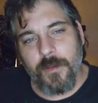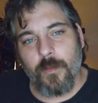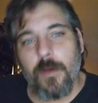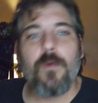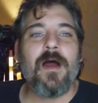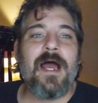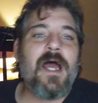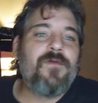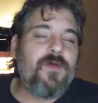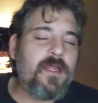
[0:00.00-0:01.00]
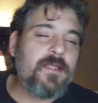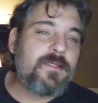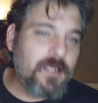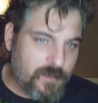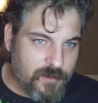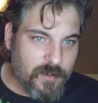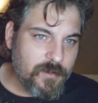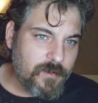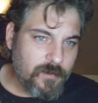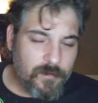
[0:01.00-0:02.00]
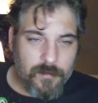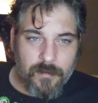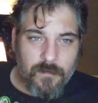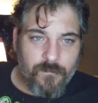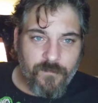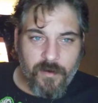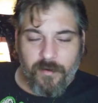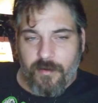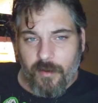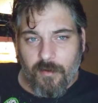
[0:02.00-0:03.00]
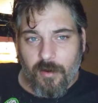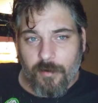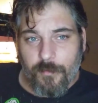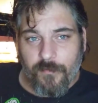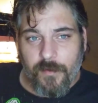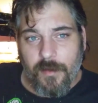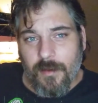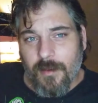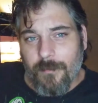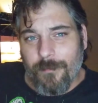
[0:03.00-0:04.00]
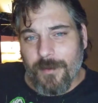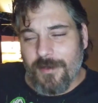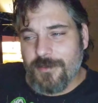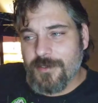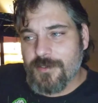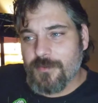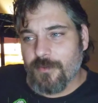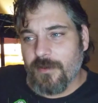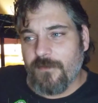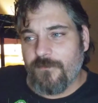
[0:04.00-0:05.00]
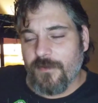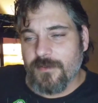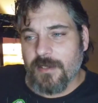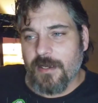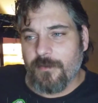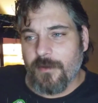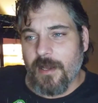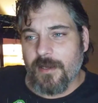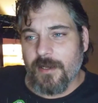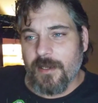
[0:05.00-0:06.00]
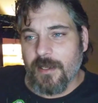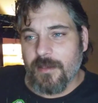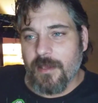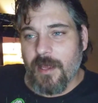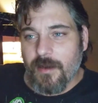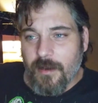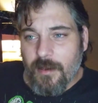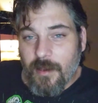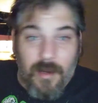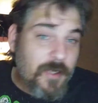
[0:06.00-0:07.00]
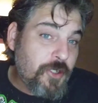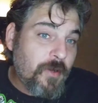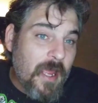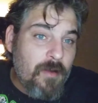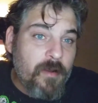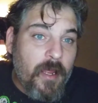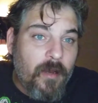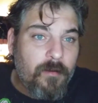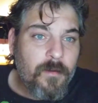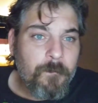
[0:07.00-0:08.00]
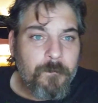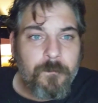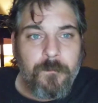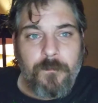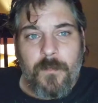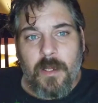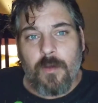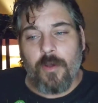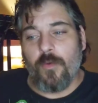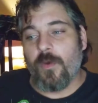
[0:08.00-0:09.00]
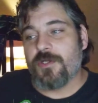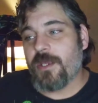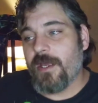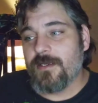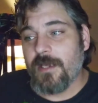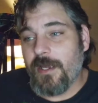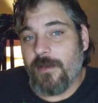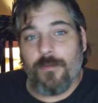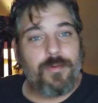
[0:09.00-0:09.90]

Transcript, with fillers: we will have a decent fairy tale horror movie. But it just really feels like we're not going to get that. Unless you count it. In which case, hey,